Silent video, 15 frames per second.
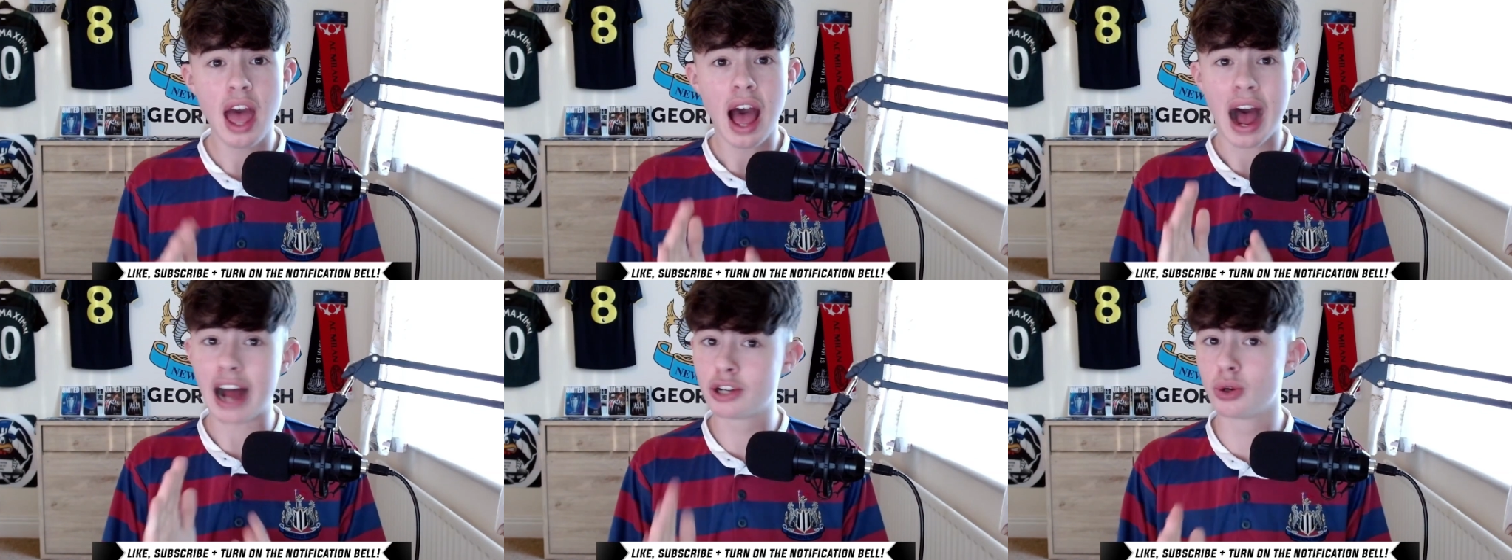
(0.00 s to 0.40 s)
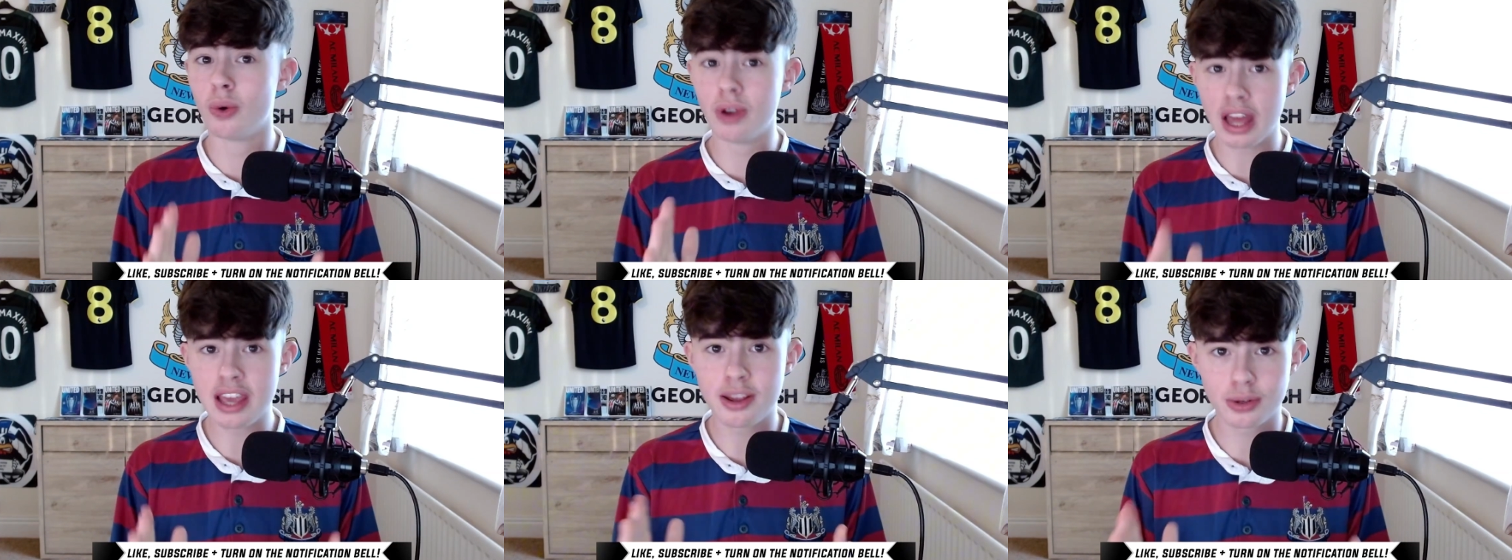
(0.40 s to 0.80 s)
I don't
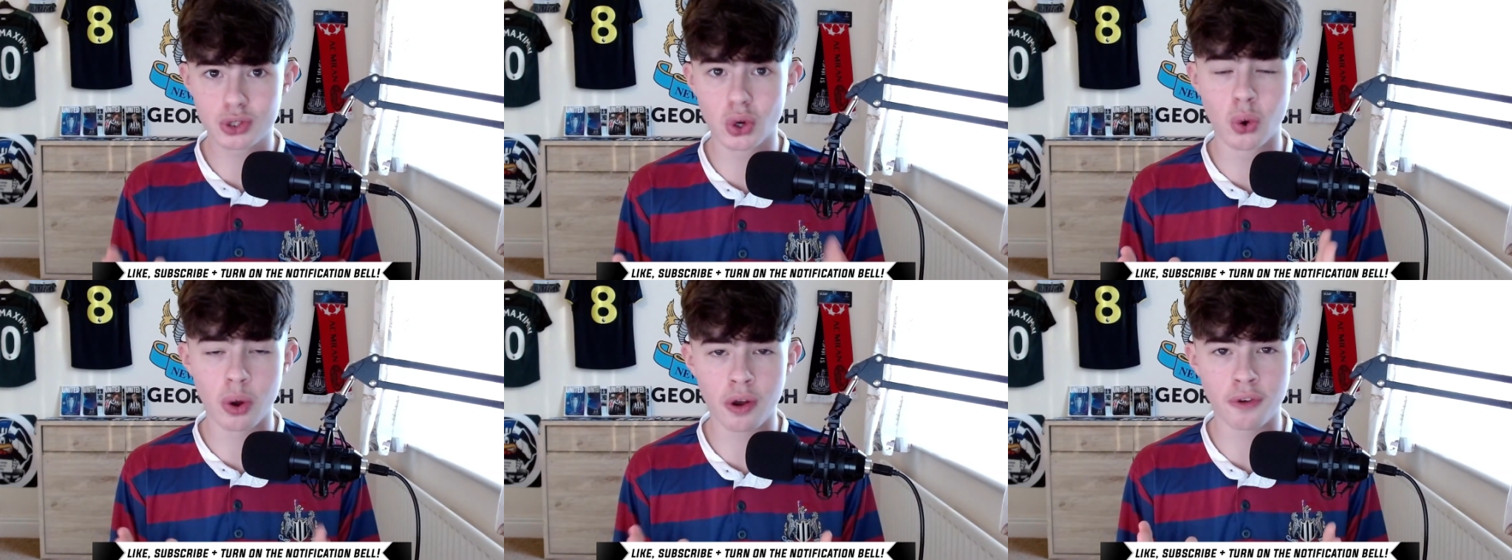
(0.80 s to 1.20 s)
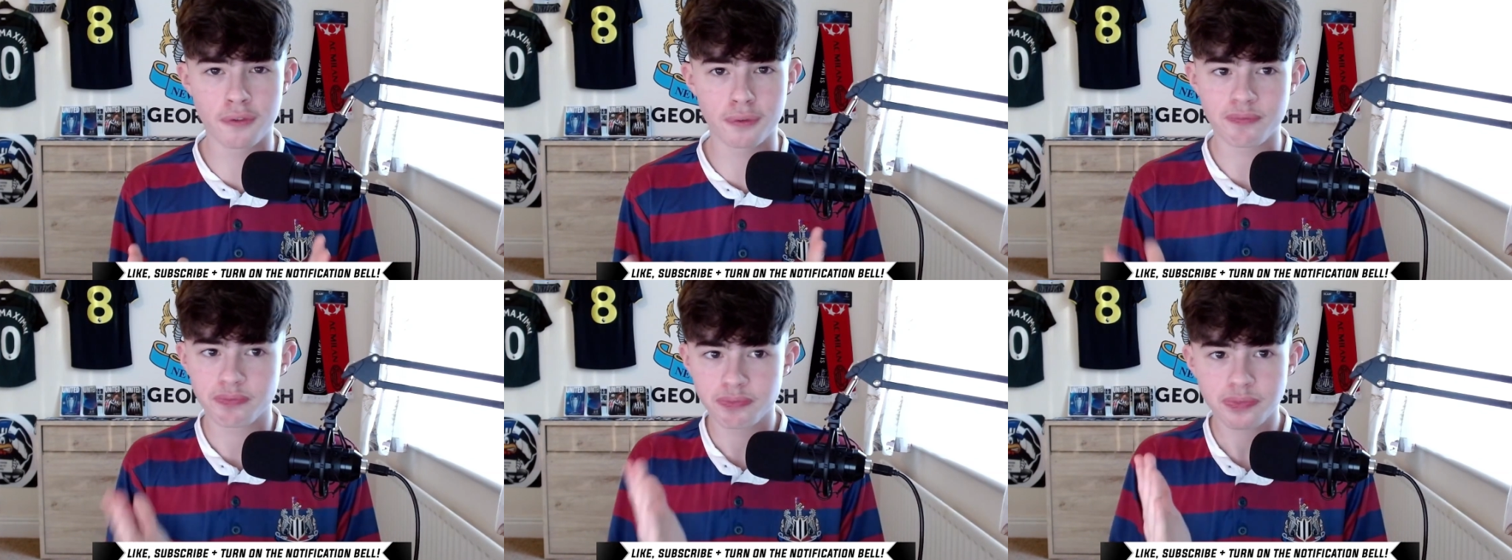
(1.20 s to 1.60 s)
like sort of
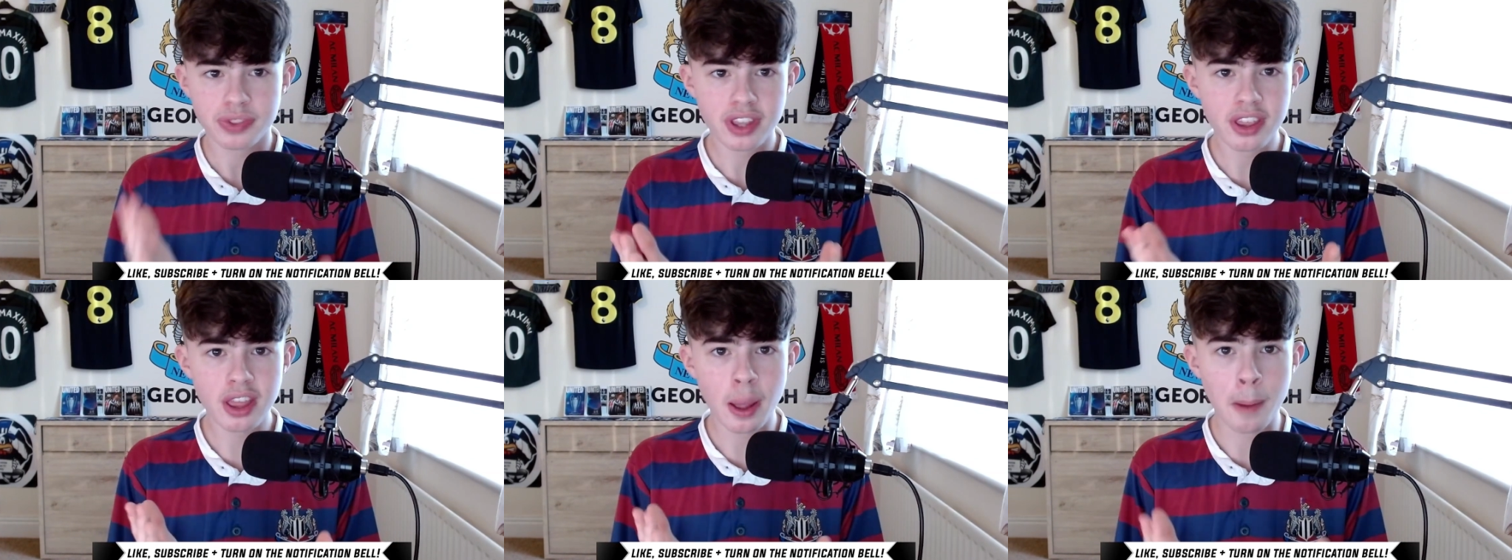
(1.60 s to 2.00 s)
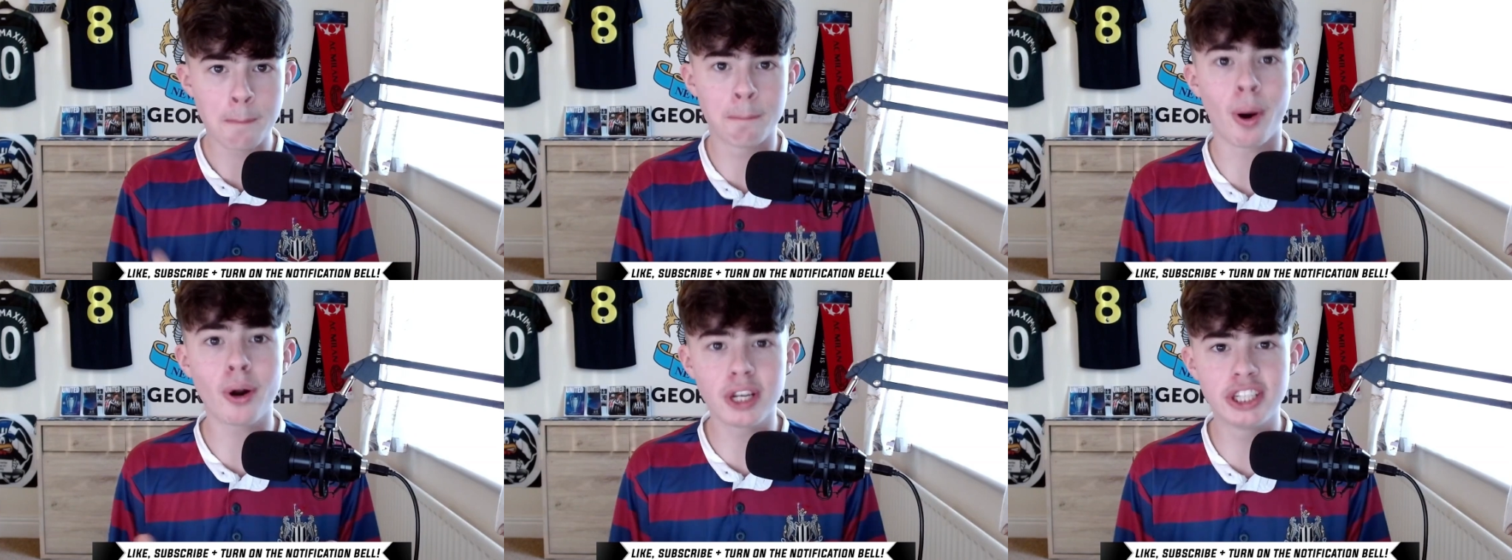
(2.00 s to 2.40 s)

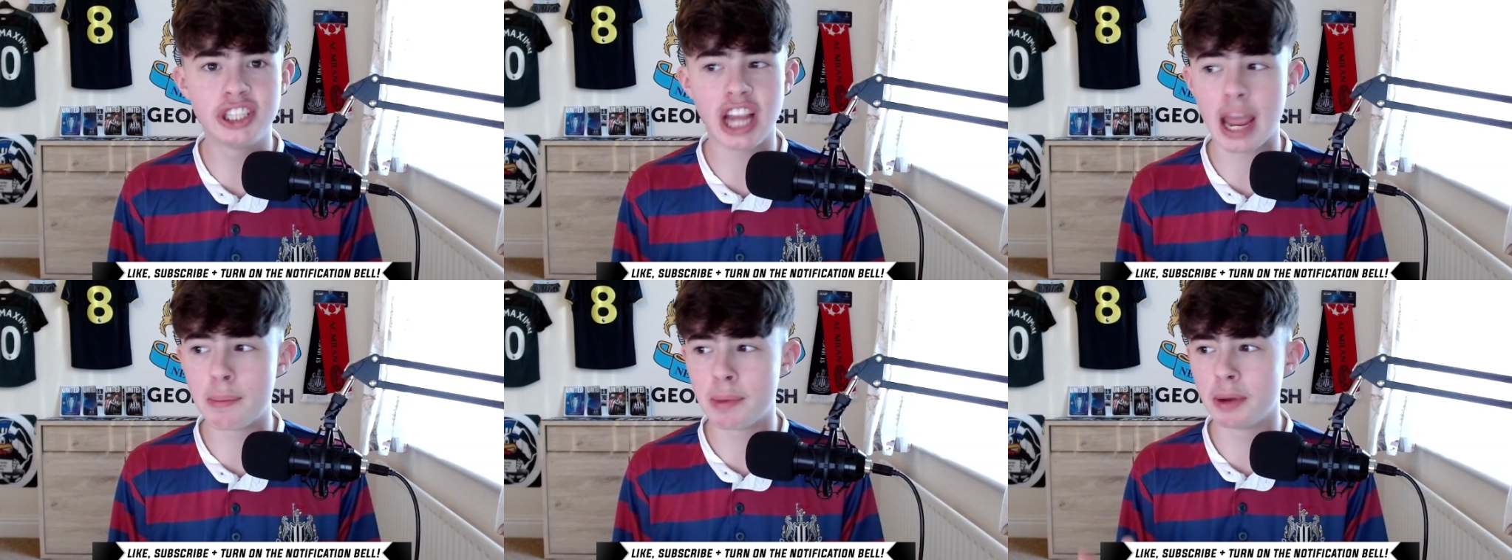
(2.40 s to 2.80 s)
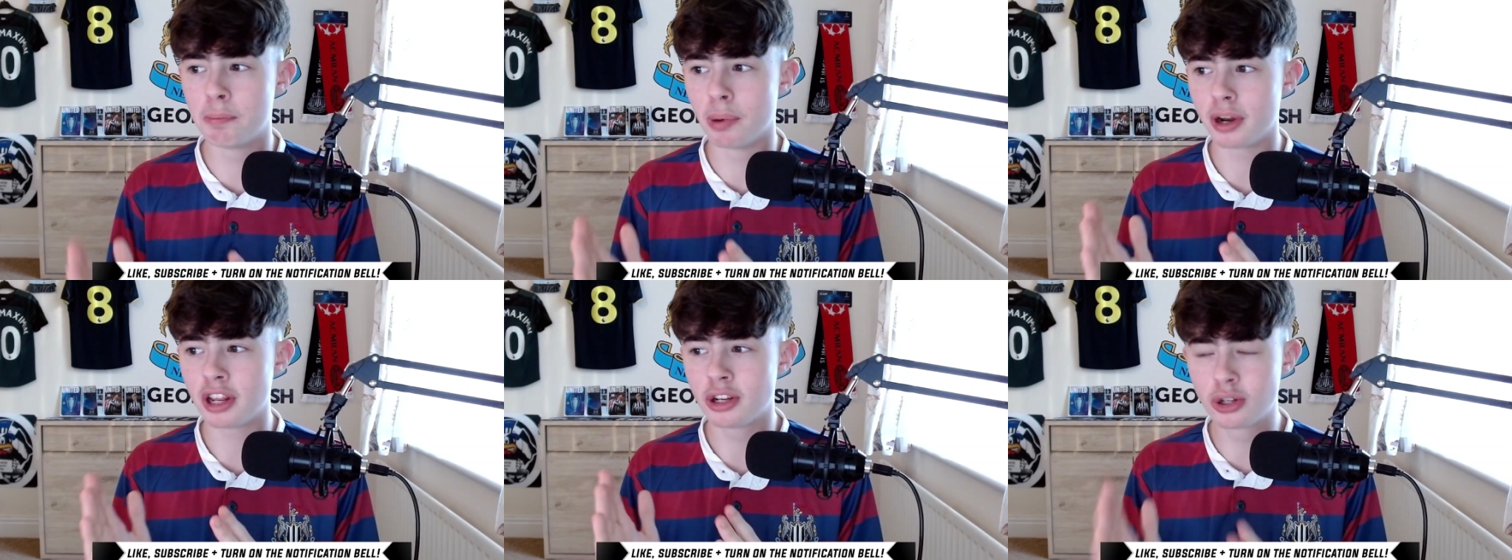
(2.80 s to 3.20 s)
body shaming, but
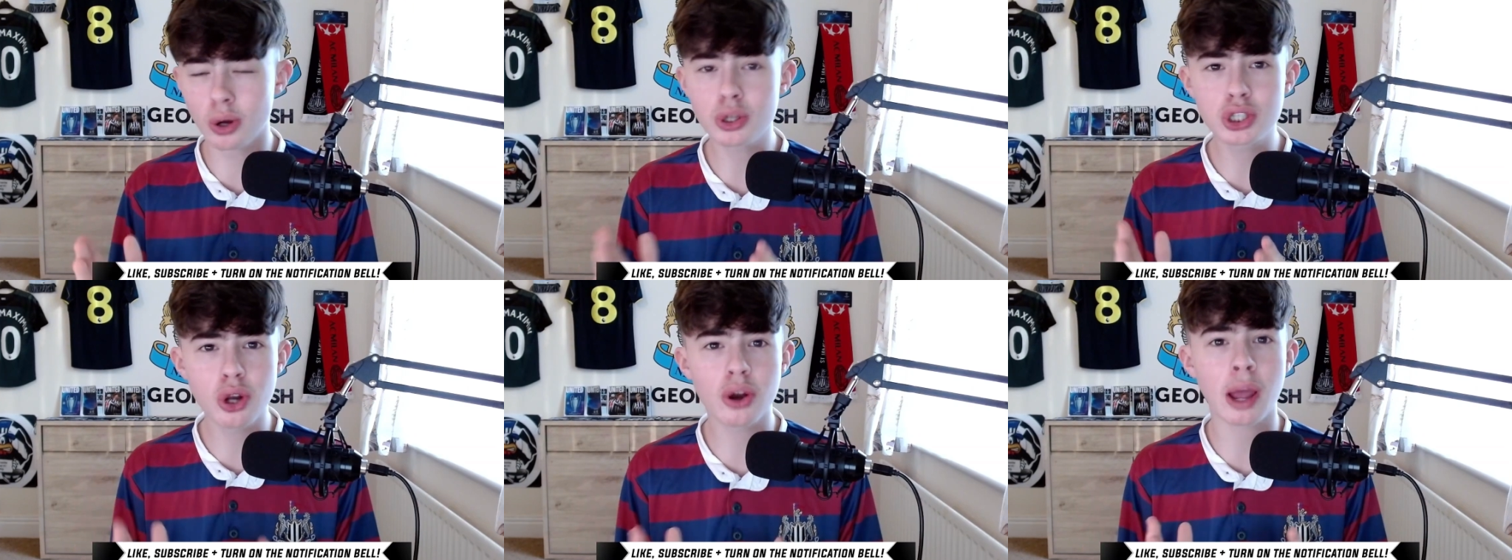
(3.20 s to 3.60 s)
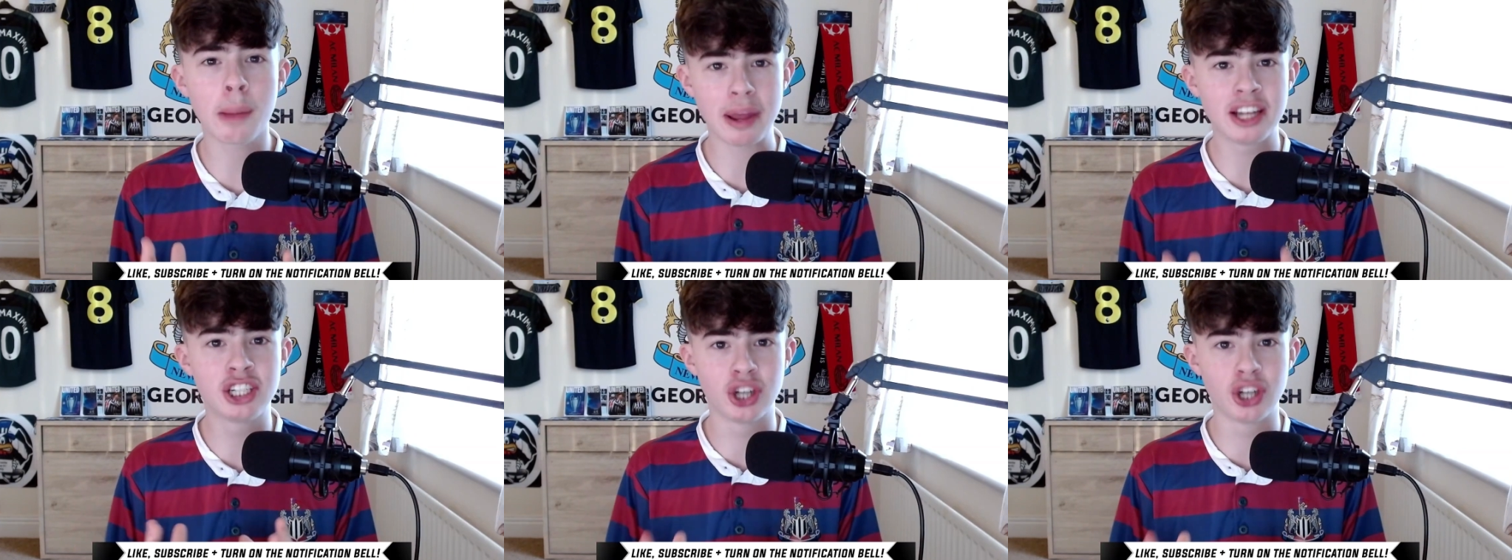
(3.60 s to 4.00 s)
he does look a bit
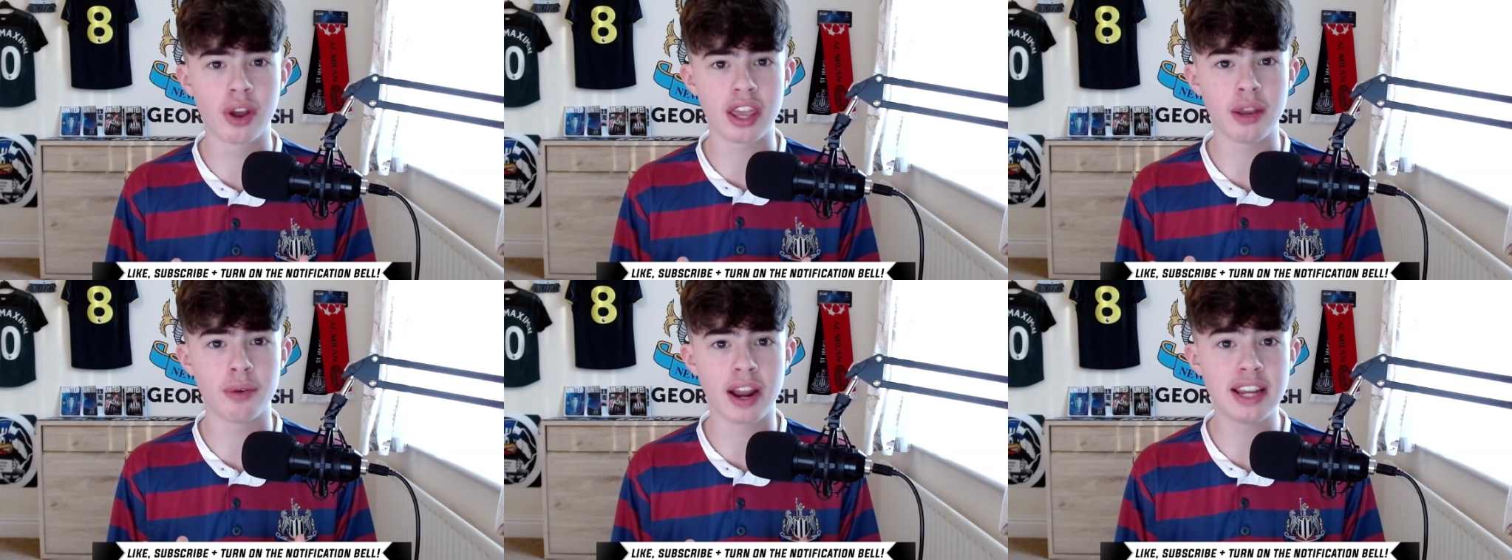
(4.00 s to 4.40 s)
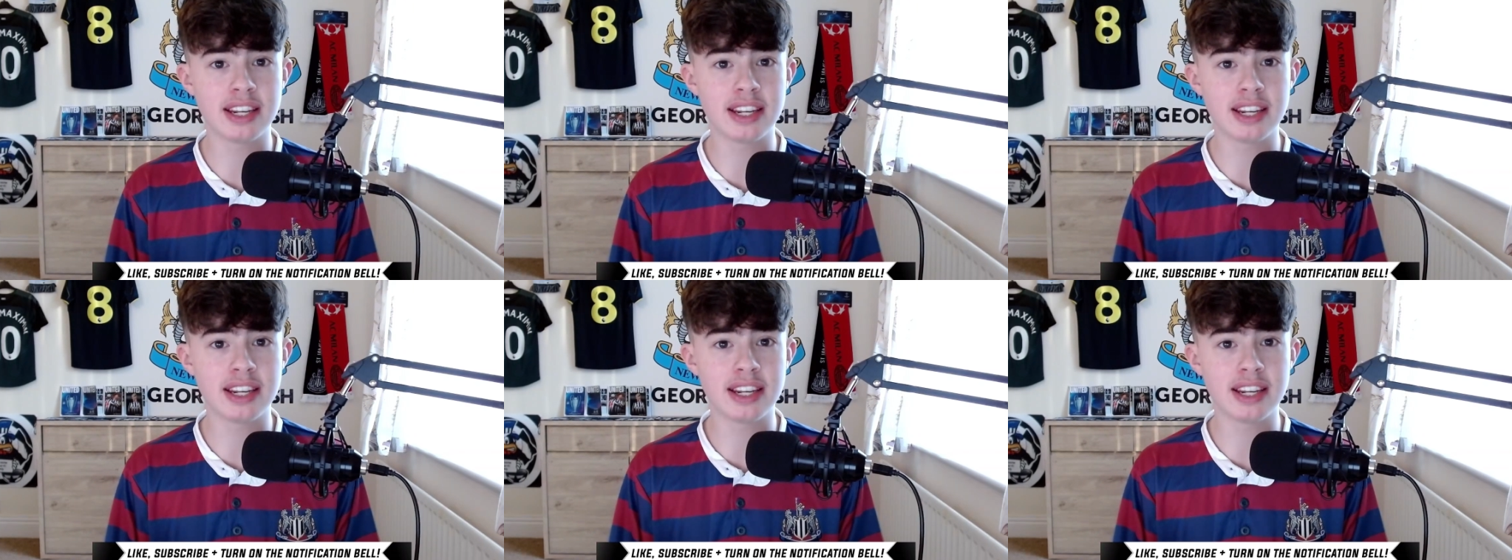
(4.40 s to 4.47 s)
chunky, right?